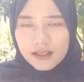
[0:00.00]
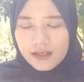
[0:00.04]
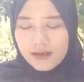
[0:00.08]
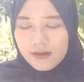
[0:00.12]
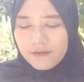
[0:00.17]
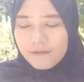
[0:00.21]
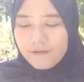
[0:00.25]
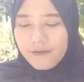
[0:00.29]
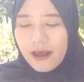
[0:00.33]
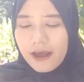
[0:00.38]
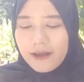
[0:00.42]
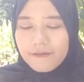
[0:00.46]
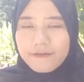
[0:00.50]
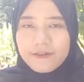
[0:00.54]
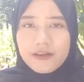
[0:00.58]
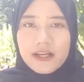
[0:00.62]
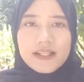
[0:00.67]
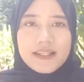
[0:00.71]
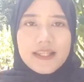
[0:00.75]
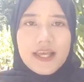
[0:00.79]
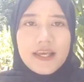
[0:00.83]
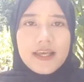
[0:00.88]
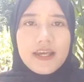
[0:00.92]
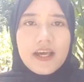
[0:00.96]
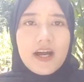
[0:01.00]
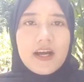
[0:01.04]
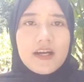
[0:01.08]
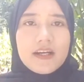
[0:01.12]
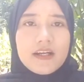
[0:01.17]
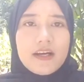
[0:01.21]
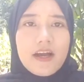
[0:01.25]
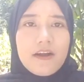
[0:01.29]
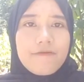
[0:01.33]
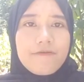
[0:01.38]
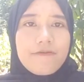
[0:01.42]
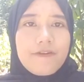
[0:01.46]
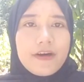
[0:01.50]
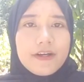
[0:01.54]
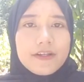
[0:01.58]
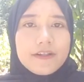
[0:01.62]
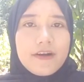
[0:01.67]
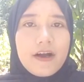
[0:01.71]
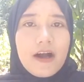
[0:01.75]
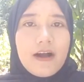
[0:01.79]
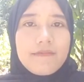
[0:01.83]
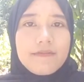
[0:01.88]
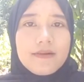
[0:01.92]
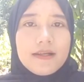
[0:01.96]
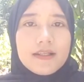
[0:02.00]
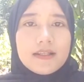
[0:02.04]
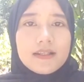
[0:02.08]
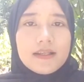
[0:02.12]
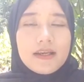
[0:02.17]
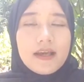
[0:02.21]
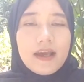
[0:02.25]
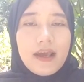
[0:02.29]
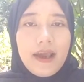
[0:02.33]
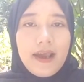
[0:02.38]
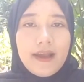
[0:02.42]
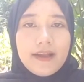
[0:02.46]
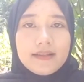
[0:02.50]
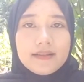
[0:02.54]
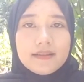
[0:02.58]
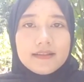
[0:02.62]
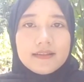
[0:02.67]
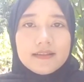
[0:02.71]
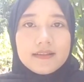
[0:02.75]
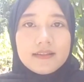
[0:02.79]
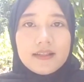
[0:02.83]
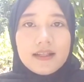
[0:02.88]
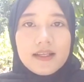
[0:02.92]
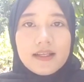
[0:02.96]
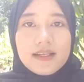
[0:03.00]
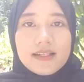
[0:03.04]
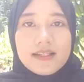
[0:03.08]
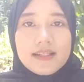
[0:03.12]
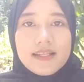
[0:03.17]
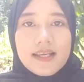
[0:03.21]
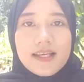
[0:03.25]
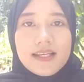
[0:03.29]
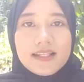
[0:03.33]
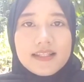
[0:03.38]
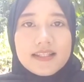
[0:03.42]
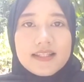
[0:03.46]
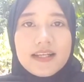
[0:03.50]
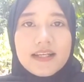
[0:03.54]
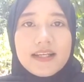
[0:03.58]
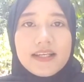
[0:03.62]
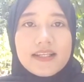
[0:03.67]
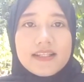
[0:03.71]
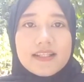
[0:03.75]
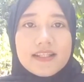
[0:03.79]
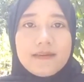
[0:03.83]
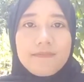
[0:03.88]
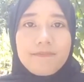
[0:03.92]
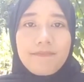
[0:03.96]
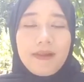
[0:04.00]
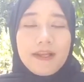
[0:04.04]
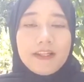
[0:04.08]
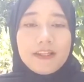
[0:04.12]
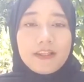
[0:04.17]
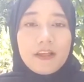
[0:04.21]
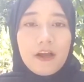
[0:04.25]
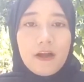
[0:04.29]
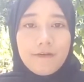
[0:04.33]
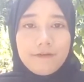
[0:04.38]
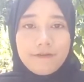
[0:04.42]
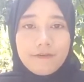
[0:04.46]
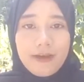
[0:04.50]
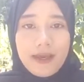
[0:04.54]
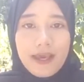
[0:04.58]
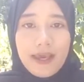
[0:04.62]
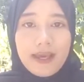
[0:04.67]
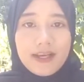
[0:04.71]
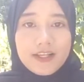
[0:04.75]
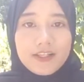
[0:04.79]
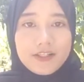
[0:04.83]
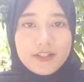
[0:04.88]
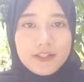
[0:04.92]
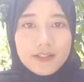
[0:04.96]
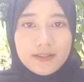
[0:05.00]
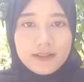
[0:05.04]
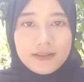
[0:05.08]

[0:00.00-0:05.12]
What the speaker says: 5. They are variable. And 6. There is a plan of action.